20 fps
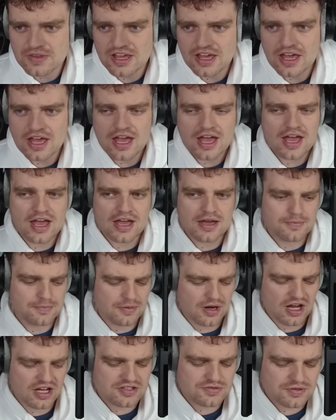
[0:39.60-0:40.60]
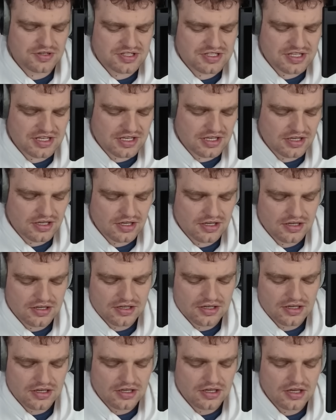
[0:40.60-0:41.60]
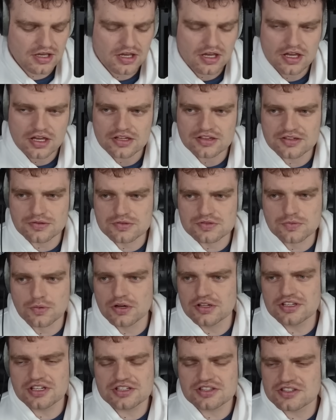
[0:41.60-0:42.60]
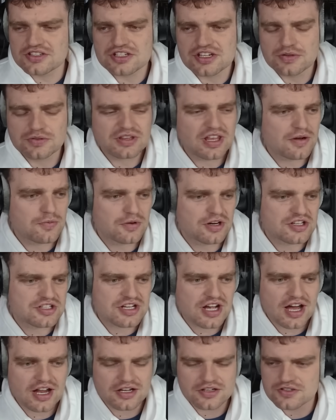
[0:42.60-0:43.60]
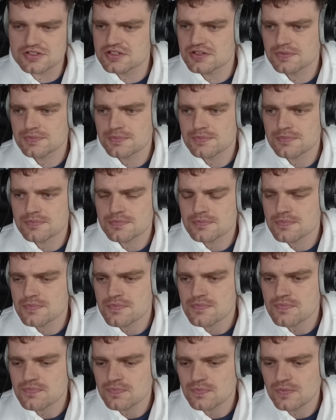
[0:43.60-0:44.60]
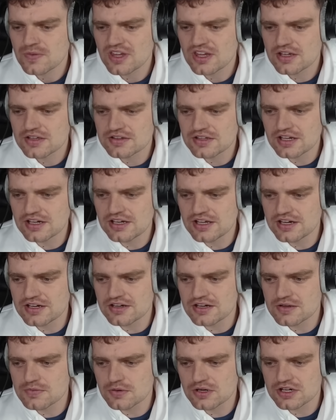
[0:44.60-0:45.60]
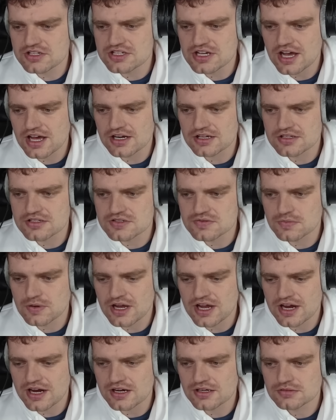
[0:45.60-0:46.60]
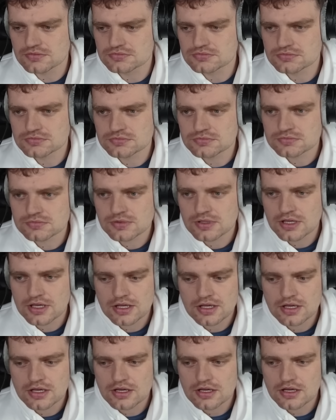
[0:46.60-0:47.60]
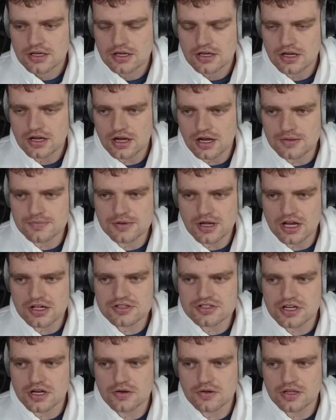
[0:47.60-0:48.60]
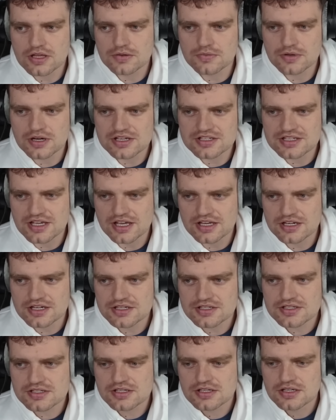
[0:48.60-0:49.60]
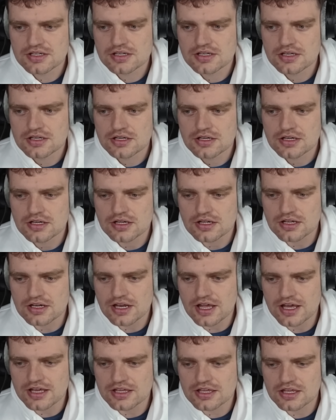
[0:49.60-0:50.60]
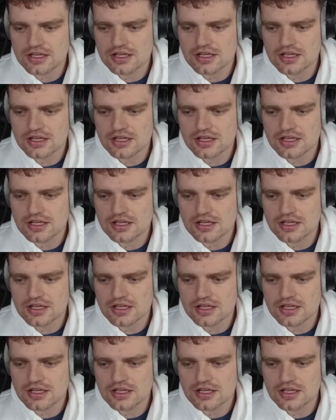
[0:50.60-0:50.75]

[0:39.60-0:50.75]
I just want to see, there was one that they won a challenge. They literally won a challenge where, I'm not joking when I say this, like,